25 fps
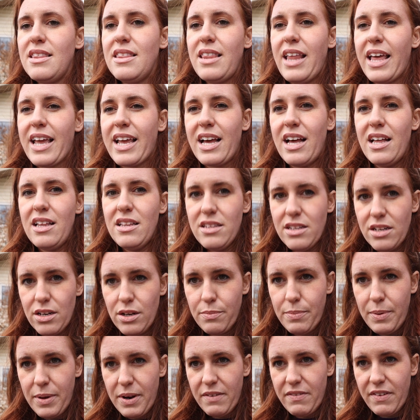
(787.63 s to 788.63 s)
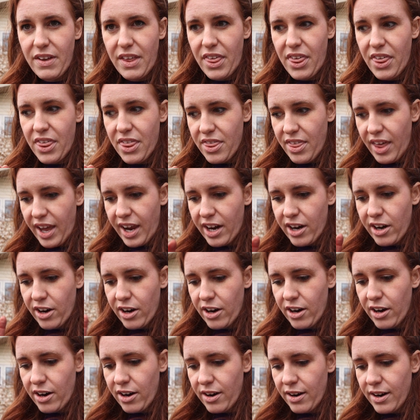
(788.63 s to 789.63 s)
like a little bit of a
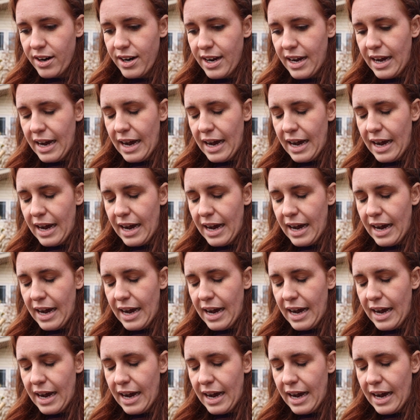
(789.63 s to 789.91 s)
thicker